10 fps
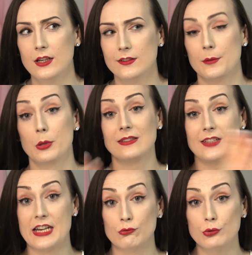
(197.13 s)
supposed
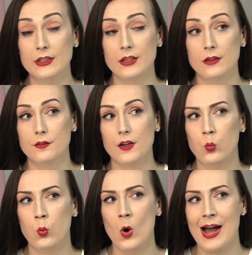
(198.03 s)
to get rid of
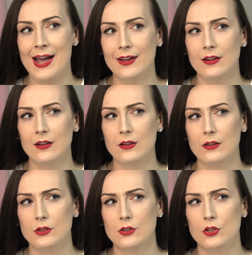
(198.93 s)

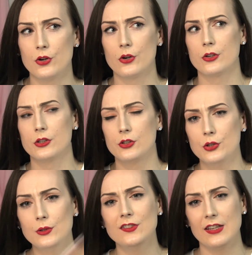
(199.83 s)
while you're
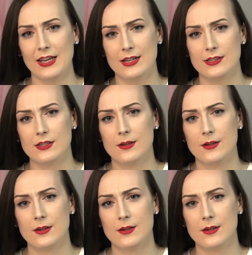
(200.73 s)
using it.